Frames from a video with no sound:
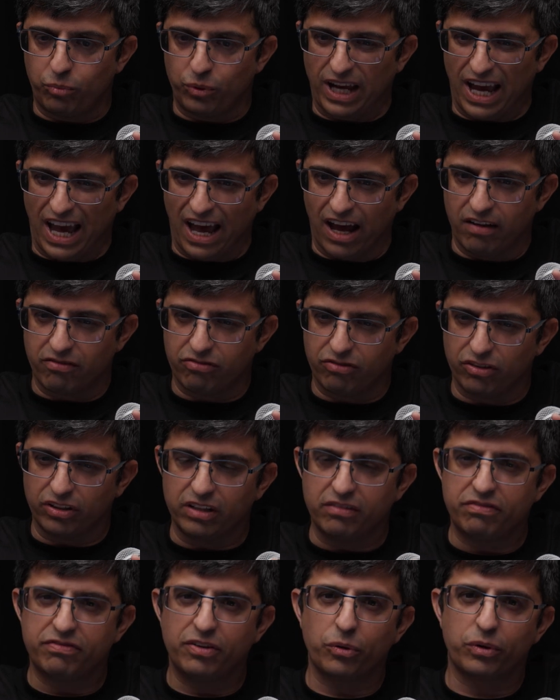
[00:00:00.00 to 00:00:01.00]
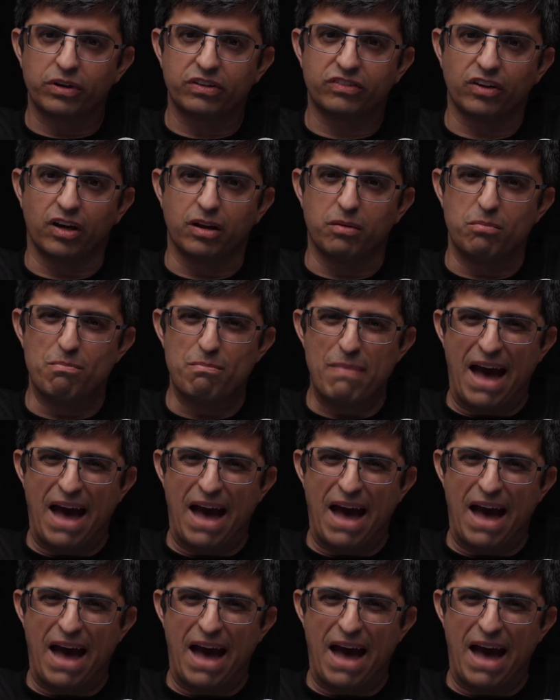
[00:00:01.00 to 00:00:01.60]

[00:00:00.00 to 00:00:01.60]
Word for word: we have really focused on